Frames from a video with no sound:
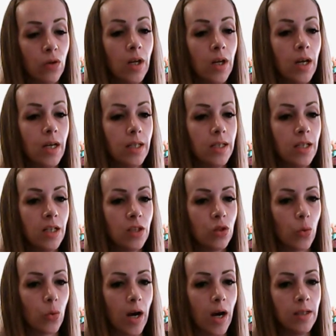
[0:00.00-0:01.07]
think
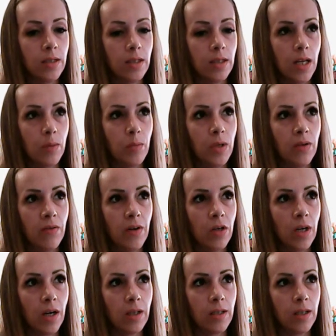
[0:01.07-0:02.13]
twice, and be very
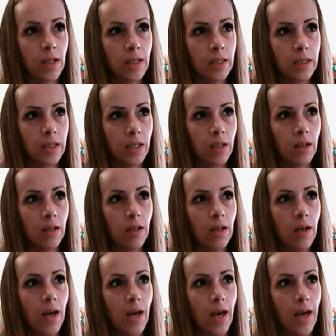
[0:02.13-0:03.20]
analytical
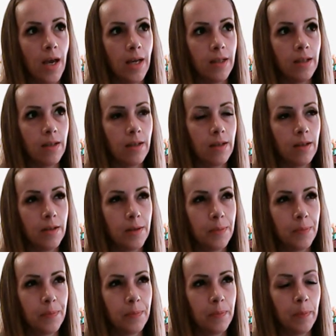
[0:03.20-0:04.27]
and
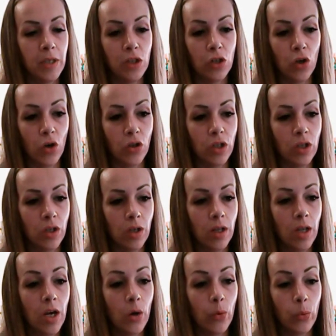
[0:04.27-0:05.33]
methodical
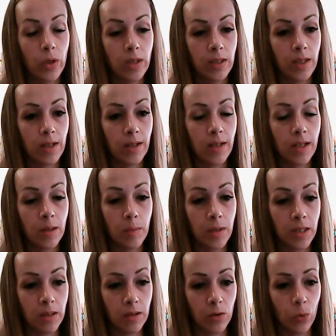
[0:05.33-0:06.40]
when dealing
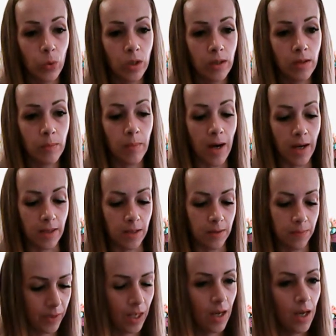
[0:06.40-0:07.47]
with money.
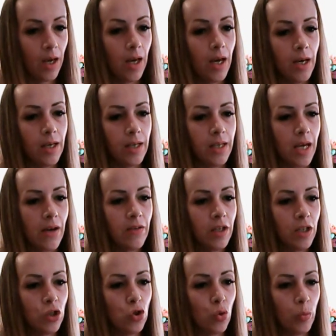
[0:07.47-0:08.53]
Having
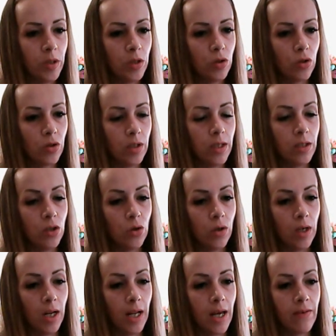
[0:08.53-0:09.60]
Jupiter in your
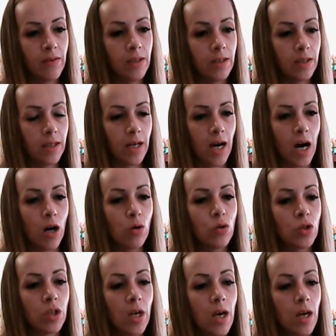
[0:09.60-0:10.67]
11th house
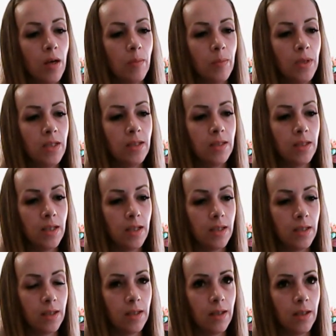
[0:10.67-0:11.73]
means
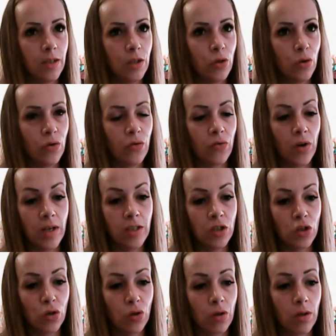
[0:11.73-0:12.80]
that your friend
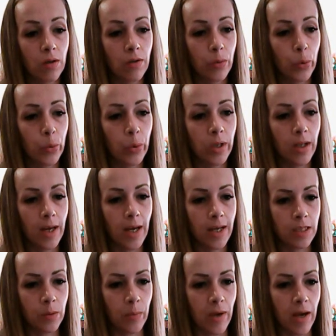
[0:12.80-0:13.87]
circle will
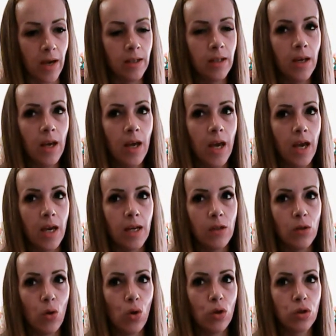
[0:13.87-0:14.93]
expand and
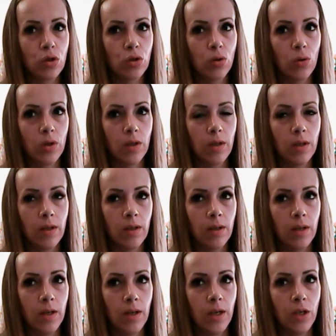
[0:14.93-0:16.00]
also
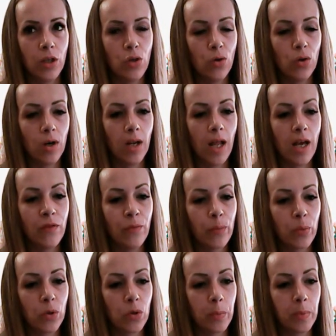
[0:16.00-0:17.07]
your life
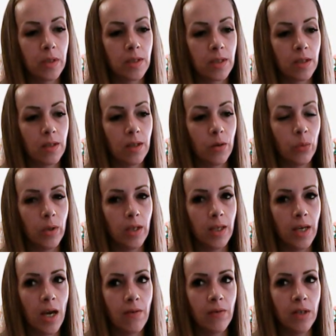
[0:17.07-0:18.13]
purpose will
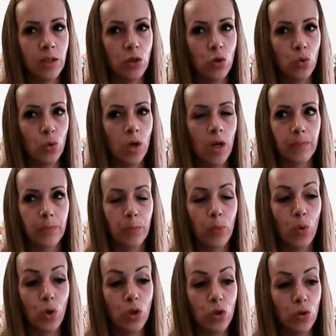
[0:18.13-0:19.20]
have a new
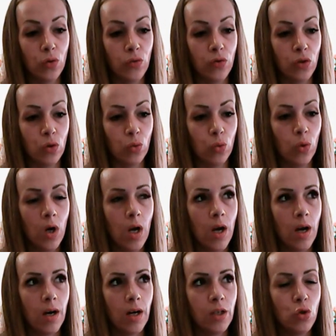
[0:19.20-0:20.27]
point of view,
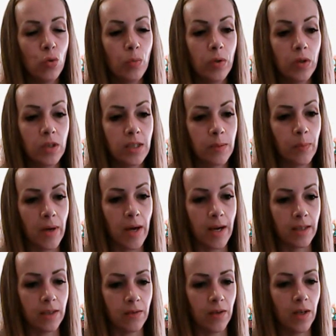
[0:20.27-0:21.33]
a new
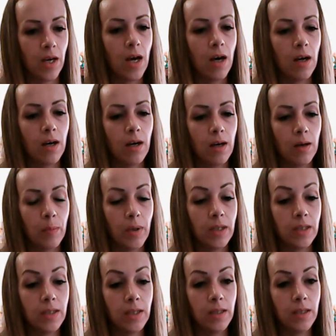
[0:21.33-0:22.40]
perspective. But
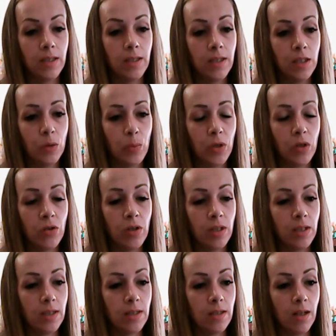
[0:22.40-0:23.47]
in this period,
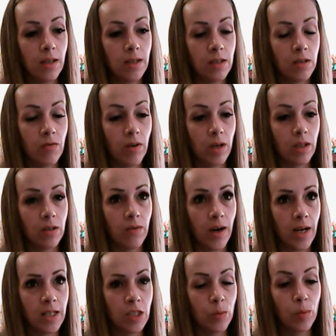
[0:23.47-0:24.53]
it's not as
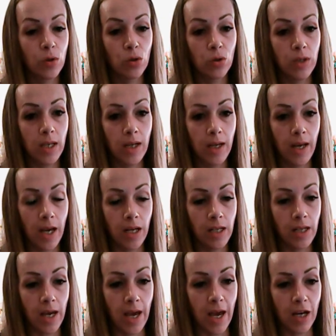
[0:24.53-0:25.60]
advisable to take any
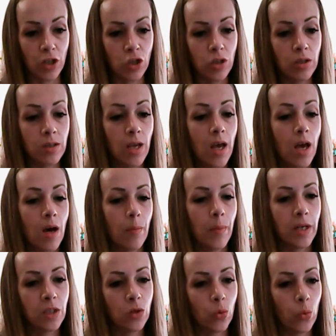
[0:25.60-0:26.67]
actions, but
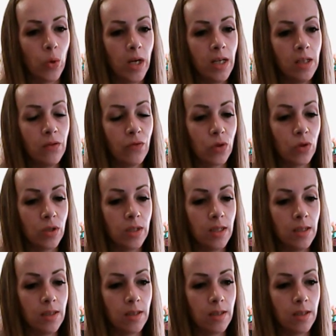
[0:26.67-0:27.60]
to wait for this